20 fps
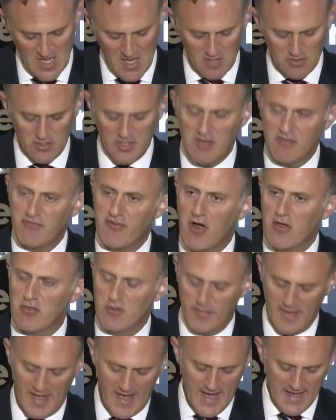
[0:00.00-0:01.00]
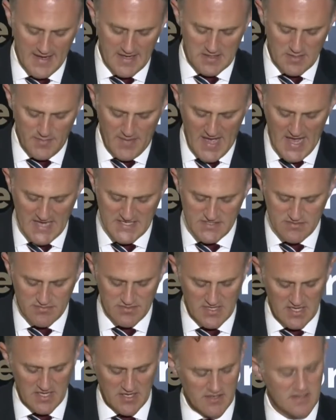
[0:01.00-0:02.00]
Looking farther back, in the past
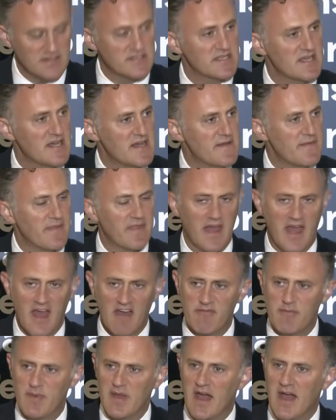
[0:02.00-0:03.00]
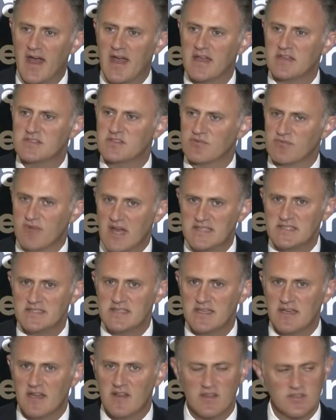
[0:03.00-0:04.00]
3 years, the FBI has
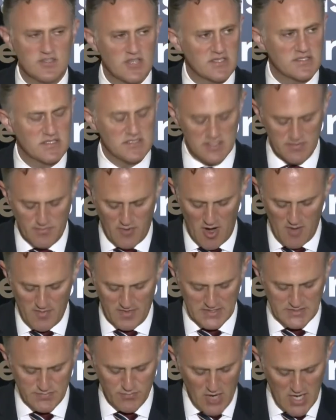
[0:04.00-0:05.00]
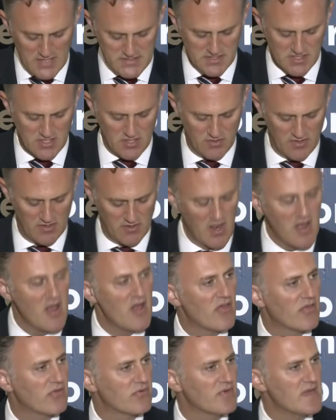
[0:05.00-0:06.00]
arrested and the Justice Department has prosecuted
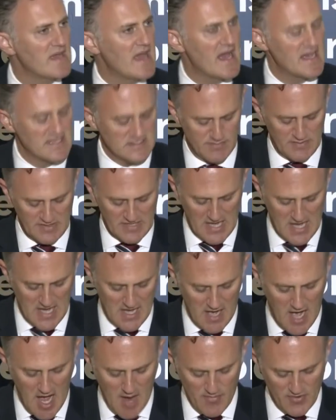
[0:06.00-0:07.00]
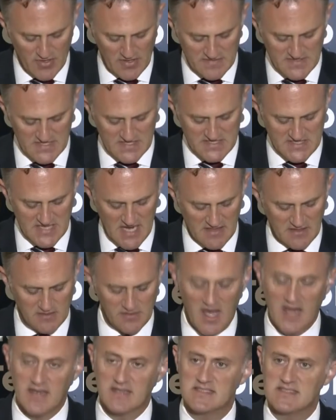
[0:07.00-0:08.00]
3 Hezbollah operatives inside the
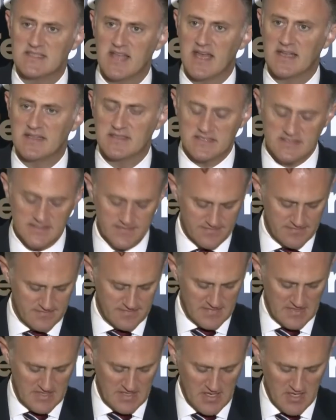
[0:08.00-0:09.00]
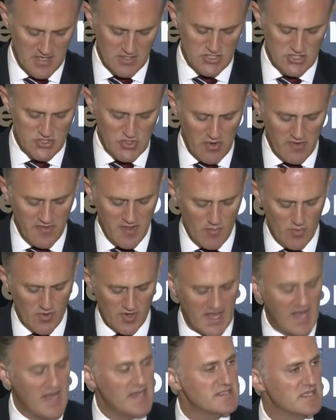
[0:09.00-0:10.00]
United States. 2 of them were
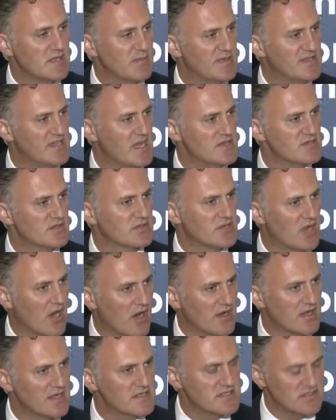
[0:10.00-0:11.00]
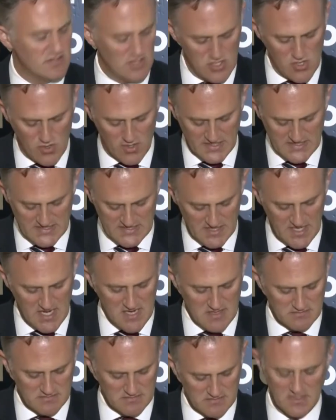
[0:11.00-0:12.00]
casing potential targets in New York
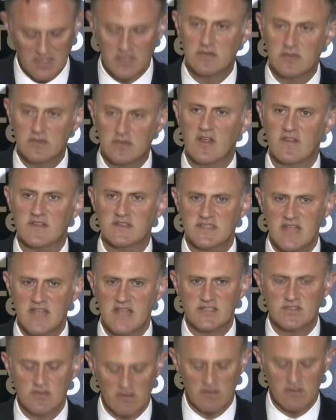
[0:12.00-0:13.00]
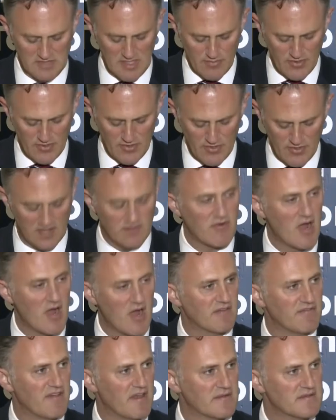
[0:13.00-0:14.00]
City, including the Statue of Liberty and
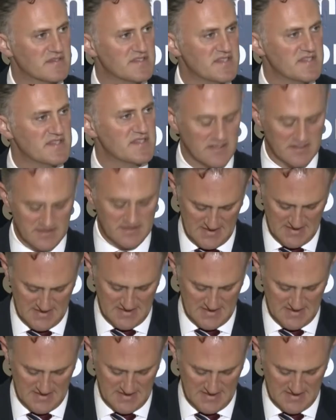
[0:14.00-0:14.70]
Rockefeller Center.